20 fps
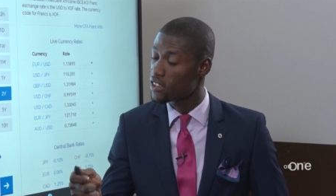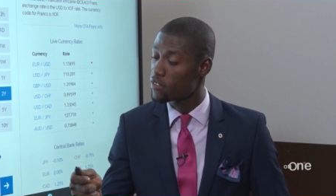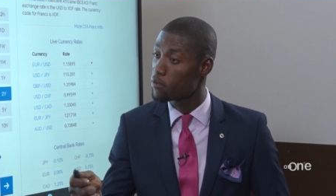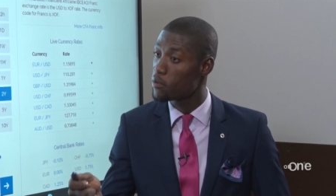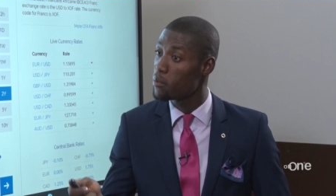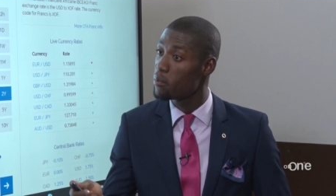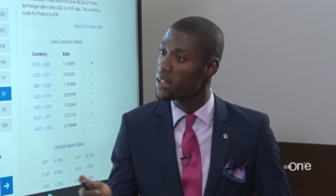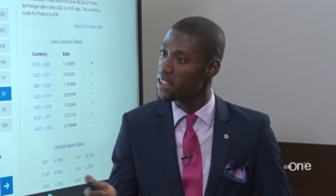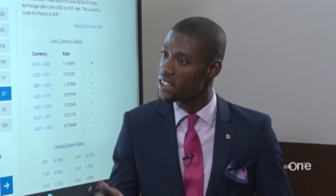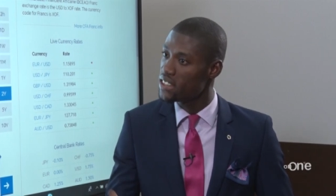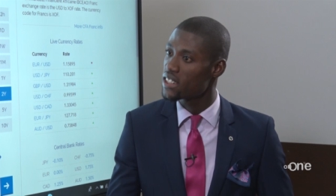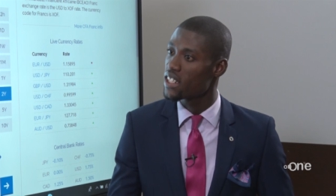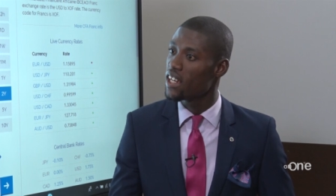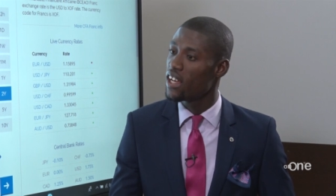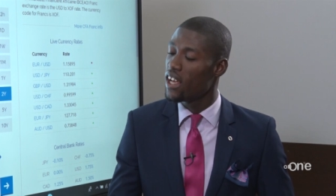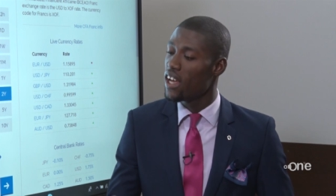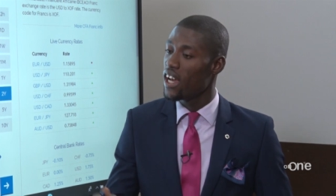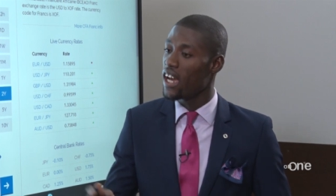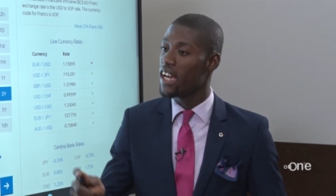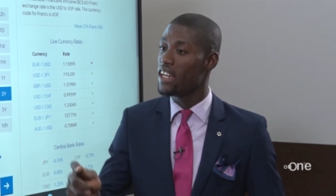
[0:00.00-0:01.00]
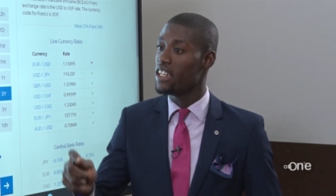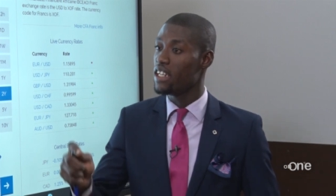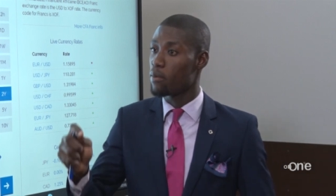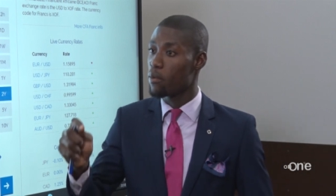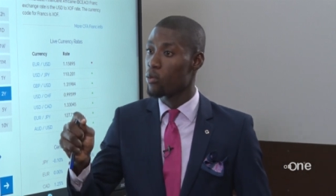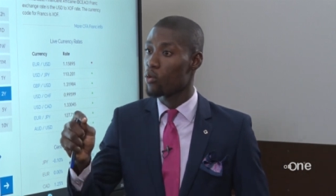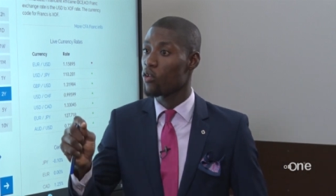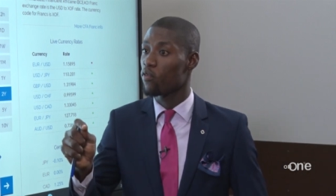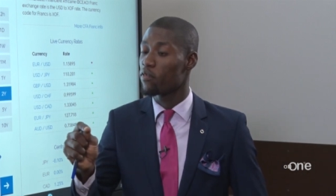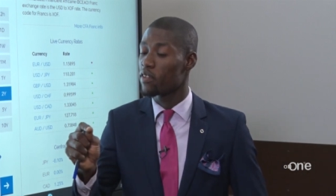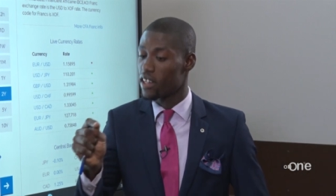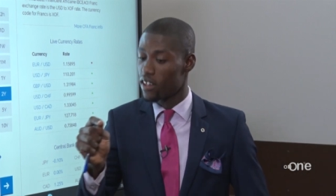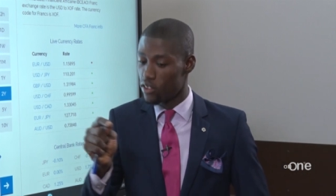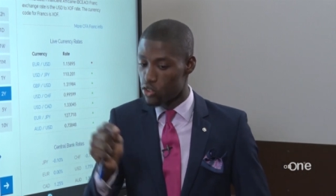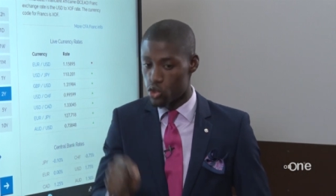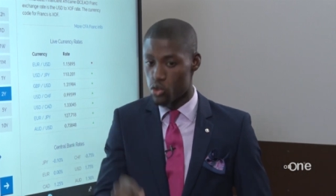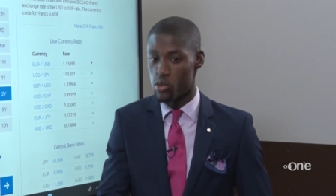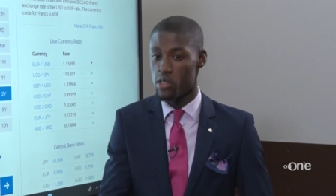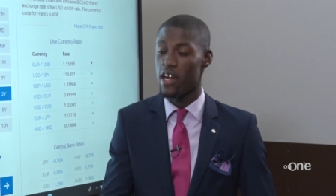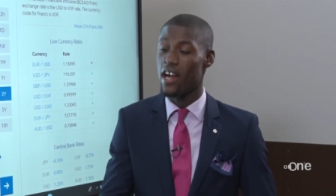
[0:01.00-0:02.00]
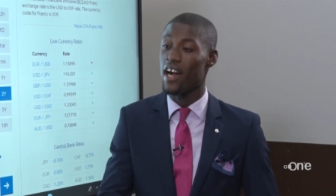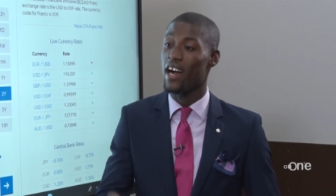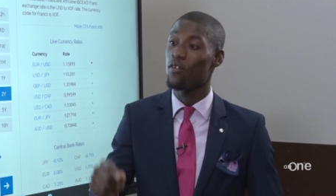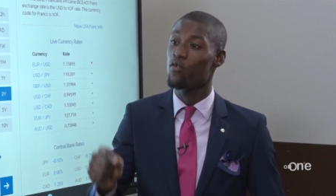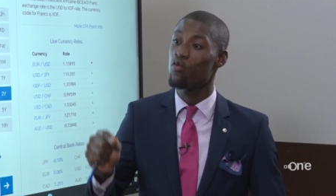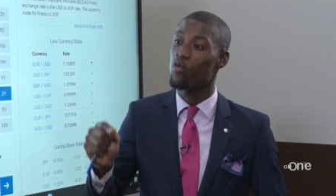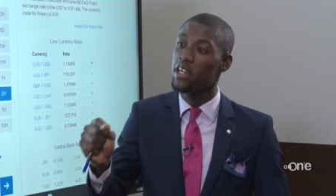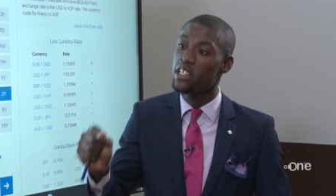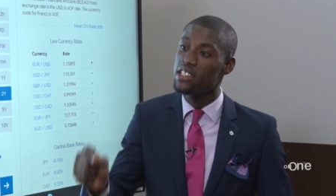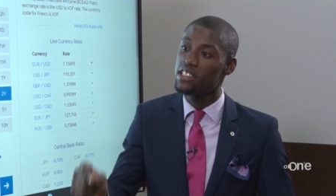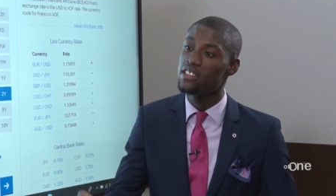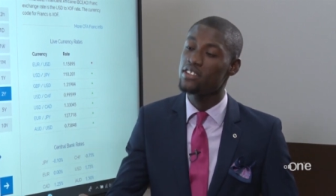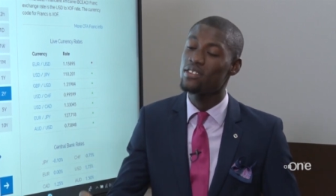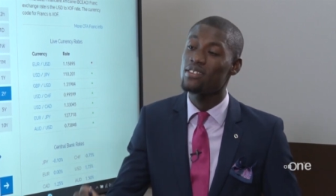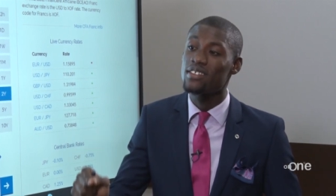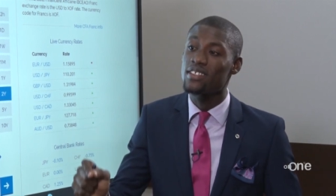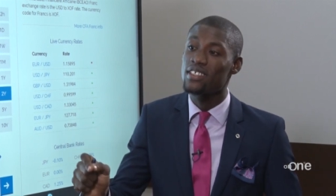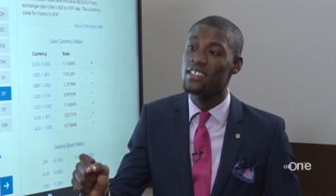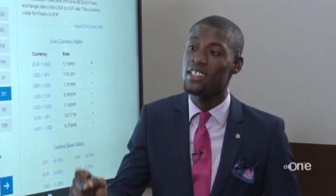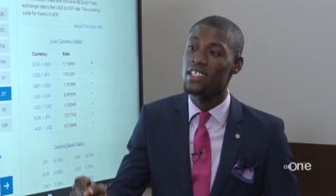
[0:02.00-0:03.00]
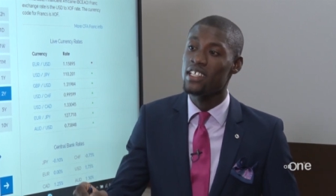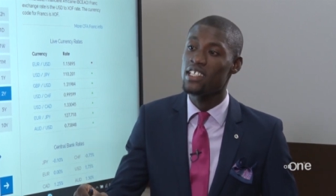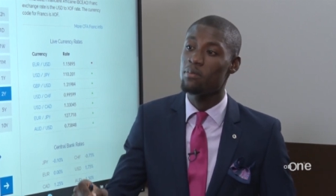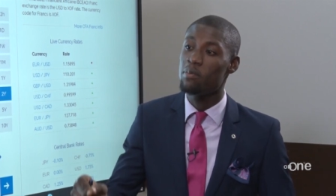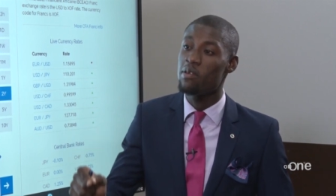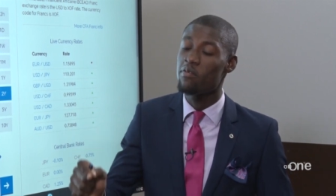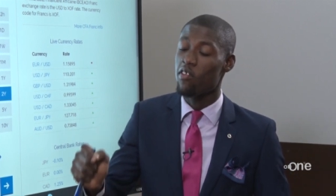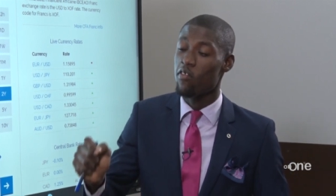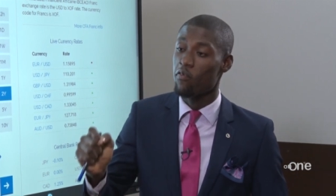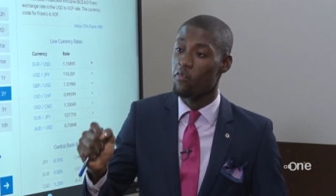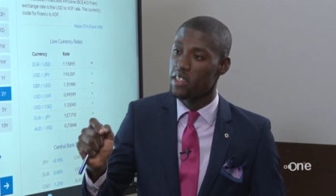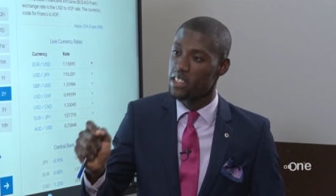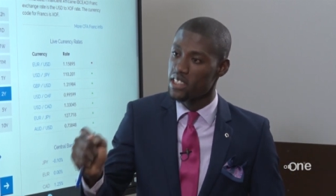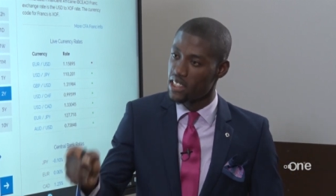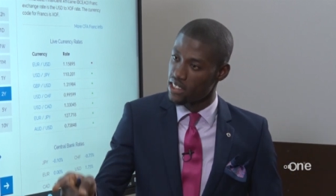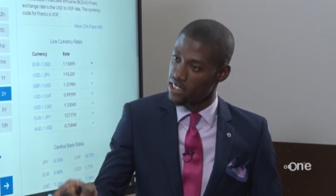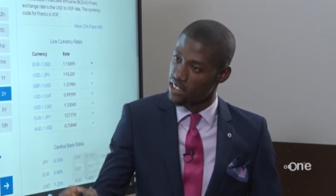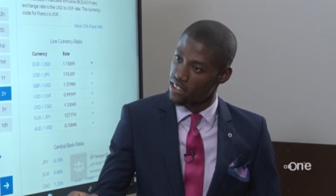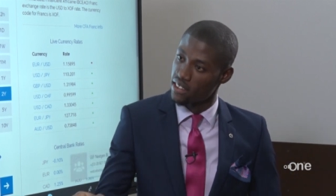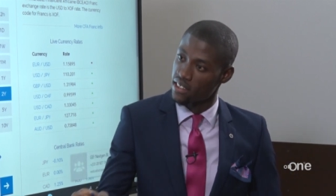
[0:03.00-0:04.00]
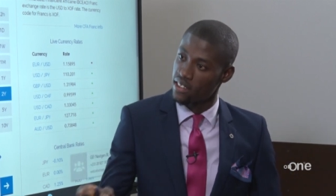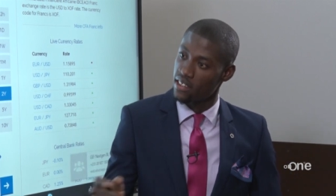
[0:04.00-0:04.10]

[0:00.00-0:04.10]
have been made, and the people of the country are waiting to see it being fulfilled.